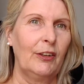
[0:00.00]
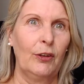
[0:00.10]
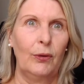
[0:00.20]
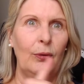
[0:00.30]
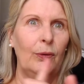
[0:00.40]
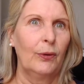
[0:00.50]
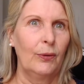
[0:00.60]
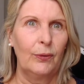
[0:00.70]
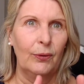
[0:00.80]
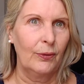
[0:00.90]
No,
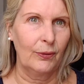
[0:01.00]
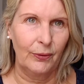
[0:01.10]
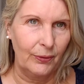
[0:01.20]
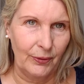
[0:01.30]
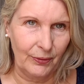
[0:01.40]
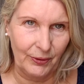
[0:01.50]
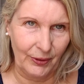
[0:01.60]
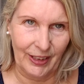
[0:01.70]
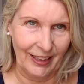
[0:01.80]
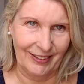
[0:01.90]
don't do
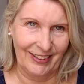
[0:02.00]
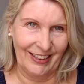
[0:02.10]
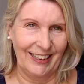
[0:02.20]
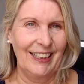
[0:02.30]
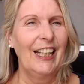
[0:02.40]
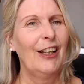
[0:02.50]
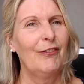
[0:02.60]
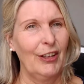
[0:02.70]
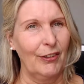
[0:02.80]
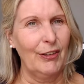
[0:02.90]
that.
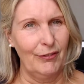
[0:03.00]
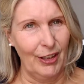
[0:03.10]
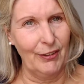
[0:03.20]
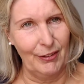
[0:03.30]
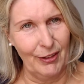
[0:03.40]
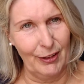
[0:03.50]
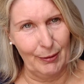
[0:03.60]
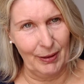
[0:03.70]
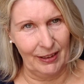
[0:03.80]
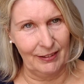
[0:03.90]
Very, very, very
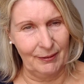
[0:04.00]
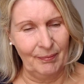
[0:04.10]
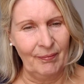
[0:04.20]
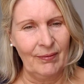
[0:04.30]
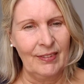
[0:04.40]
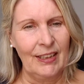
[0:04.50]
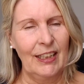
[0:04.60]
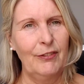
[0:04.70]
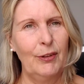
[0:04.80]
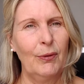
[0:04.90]
bad.
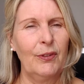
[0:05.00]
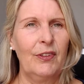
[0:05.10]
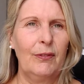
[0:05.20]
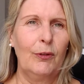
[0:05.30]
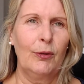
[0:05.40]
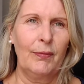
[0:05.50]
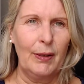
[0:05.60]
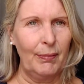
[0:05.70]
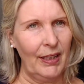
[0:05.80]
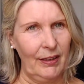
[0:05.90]
If you want to warm the
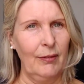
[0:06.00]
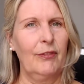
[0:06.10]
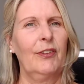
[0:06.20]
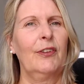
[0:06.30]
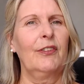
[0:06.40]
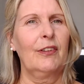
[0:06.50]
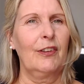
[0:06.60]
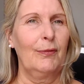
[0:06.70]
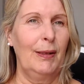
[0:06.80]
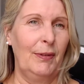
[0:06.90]
bed up first,
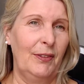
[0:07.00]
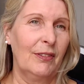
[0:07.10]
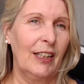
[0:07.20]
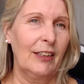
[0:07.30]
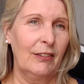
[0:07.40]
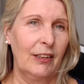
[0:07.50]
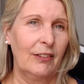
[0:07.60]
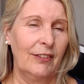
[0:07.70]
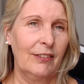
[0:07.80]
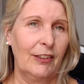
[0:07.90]
because babies don't like going
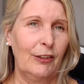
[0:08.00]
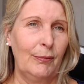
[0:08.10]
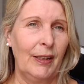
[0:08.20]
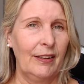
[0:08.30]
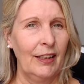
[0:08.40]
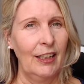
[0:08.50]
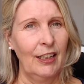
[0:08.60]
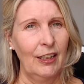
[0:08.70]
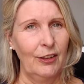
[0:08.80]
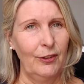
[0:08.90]
onto a cold bed,
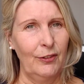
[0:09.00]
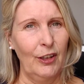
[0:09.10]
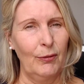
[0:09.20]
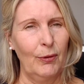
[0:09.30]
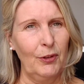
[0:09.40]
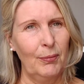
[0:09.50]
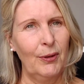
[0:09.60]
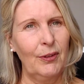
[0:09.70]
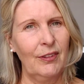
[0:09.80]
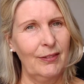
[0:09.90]
use a hot water
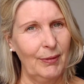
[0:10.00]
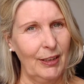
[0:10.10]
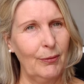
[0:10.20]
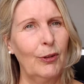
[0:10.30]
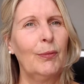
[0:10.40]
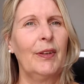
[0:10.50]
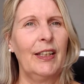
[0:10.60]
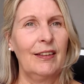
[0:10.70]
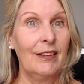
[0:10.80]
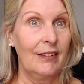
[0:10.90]
bottle to make it warm and
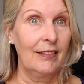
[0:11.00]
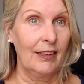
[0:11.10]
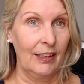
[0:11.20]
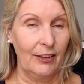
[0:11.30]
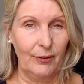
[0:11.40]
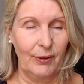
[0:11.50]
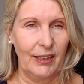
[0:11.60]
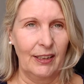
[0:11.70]
then take it away.